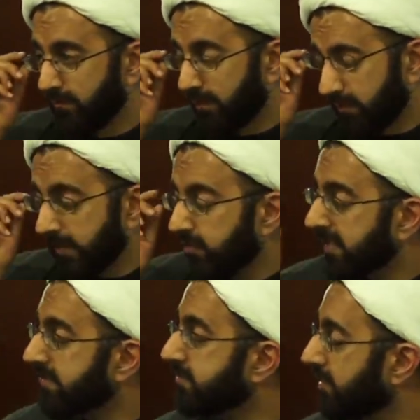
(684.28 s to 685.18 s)
But when you
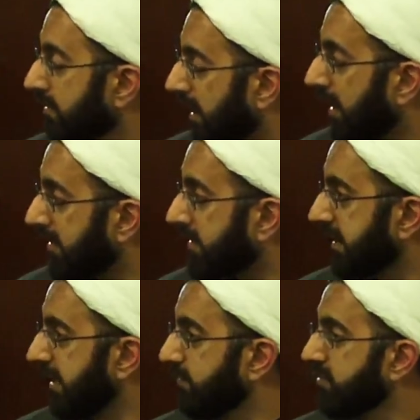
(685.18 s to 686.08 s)
look at the Quran
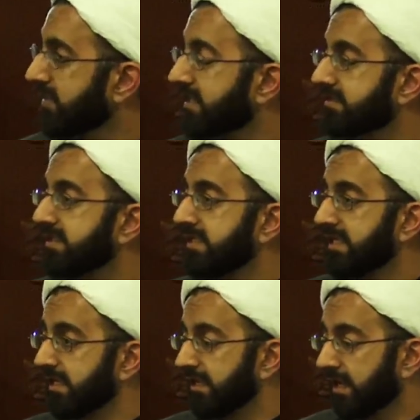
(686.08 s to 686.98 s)
and we look at
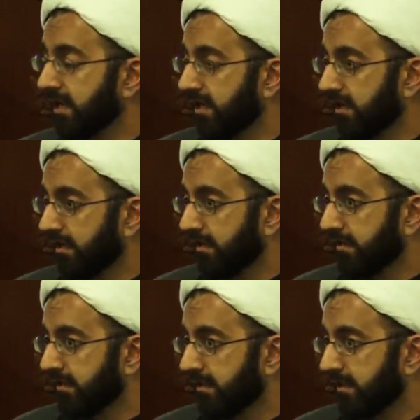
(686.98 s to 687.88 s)
the
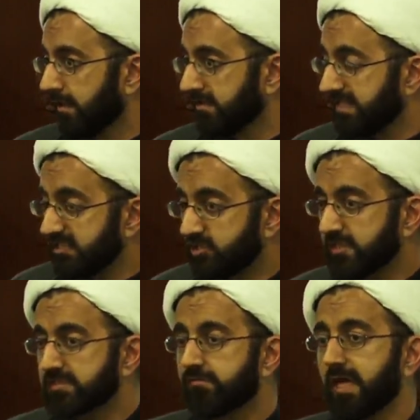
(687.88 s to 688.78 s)

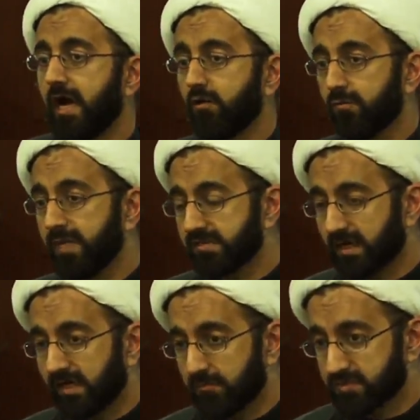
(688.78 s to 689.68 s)
teachings of the Ahlul Bayt
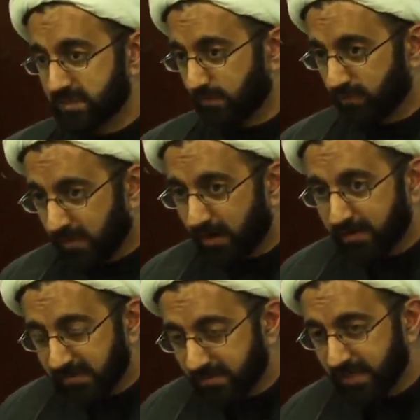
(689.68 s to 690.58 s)
alayhi salam
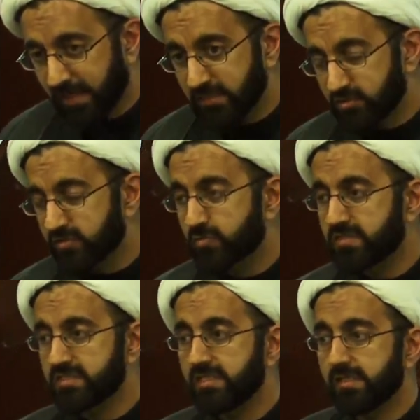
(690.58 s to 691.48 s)
regarding the angels, we
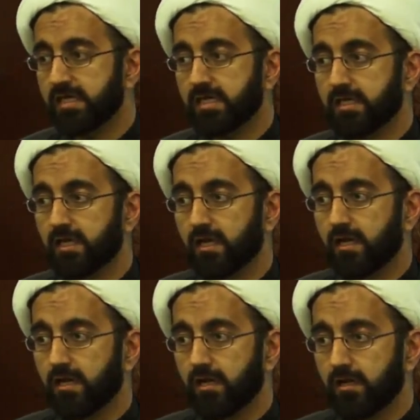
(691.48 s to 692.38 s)
see that
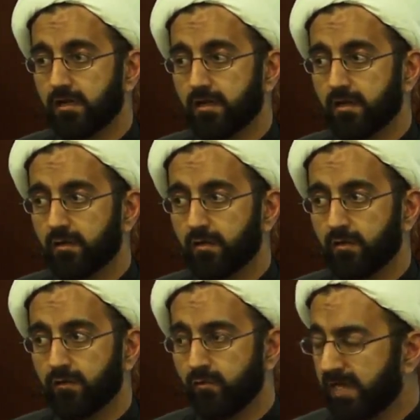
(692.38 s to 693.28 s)

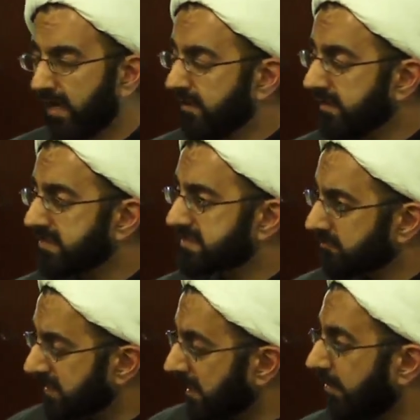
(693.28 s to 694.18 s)
the reality is
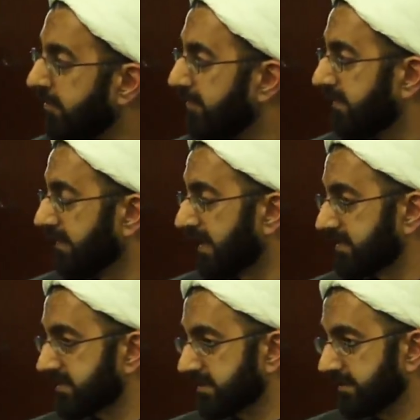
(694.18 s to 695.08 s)
something other than
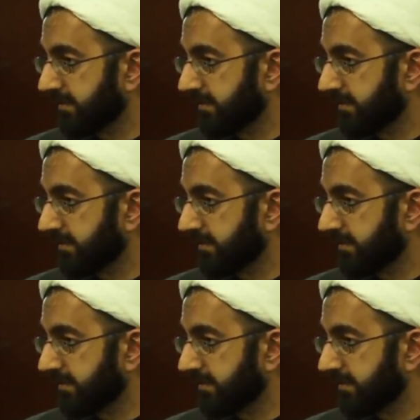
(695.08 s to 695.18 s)
that.